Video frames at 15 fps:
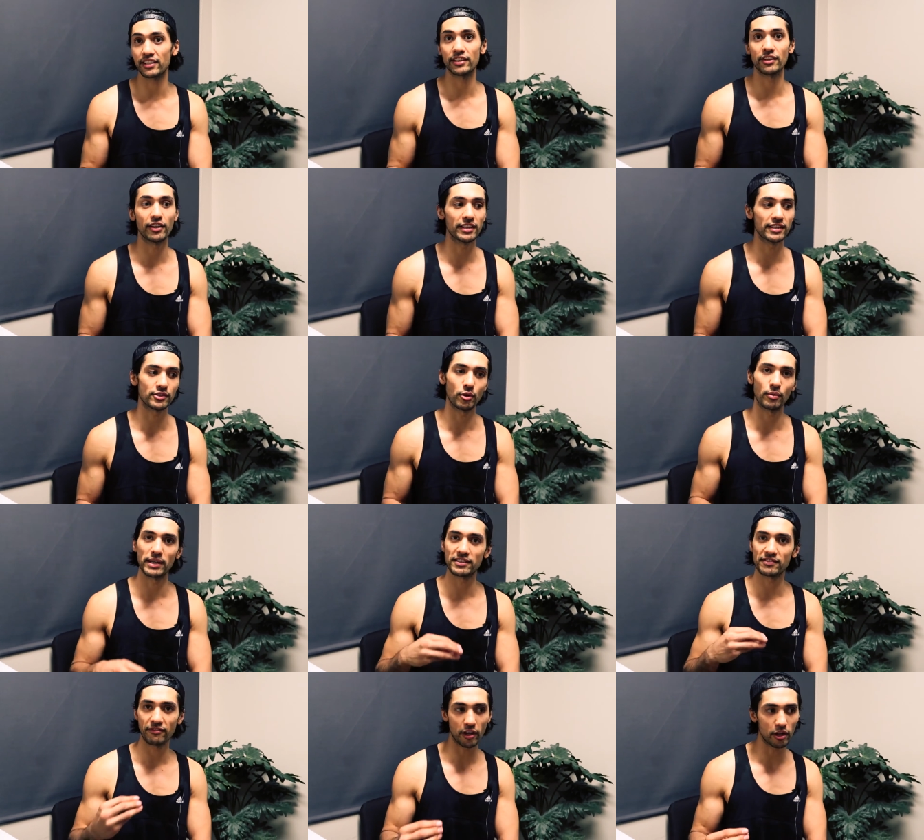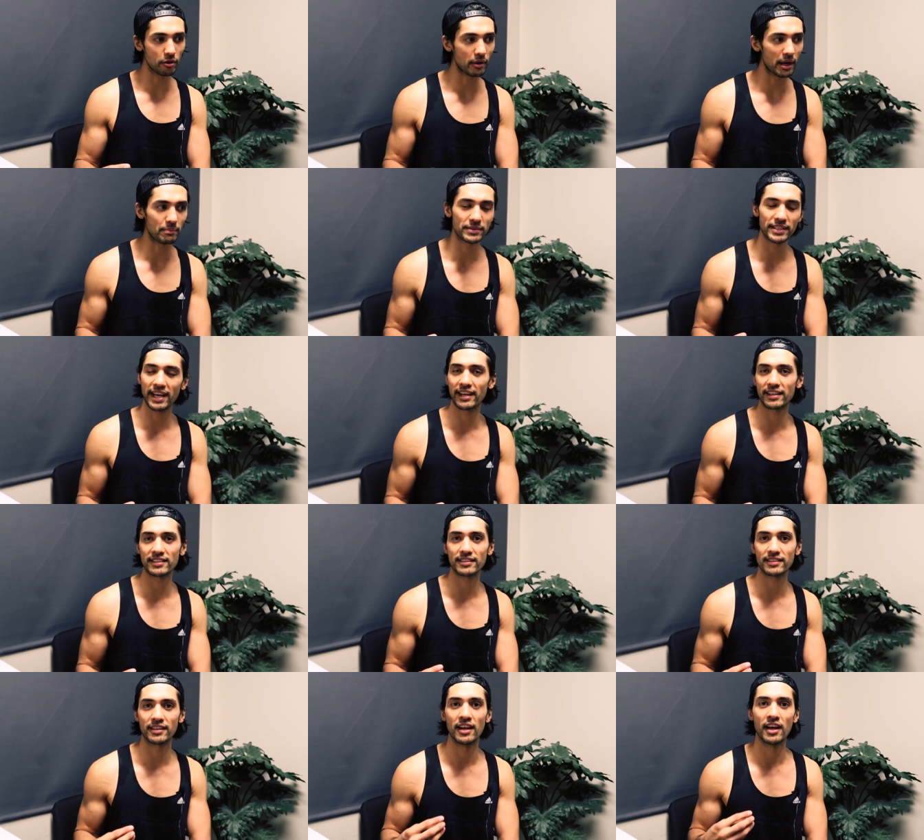You know, there's always follow-up
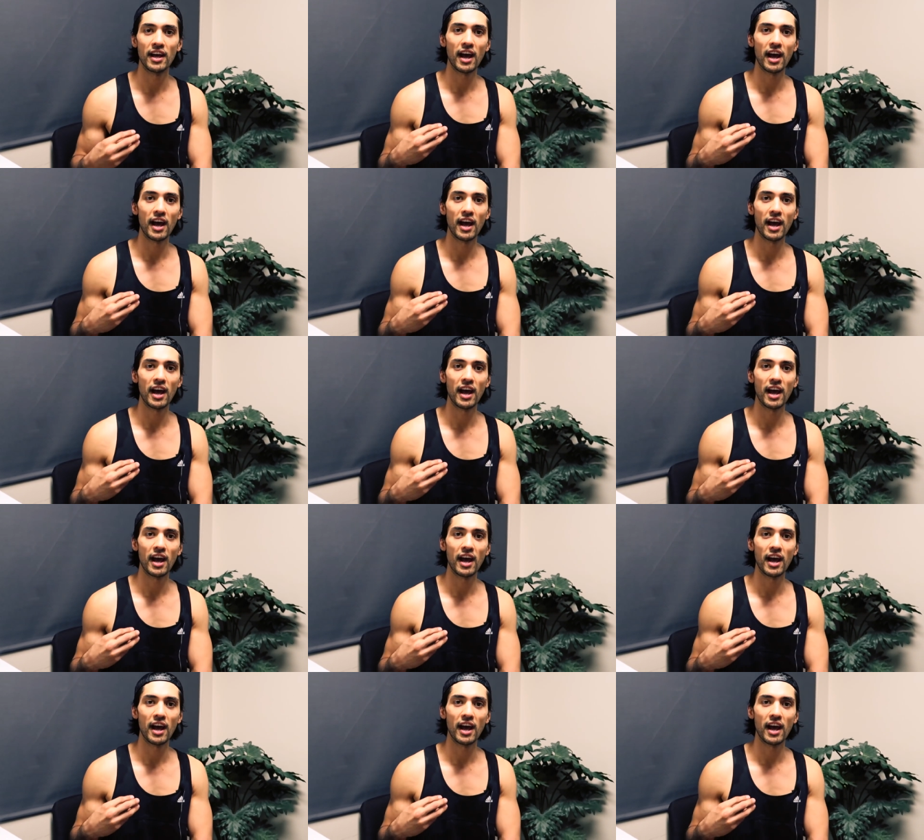texts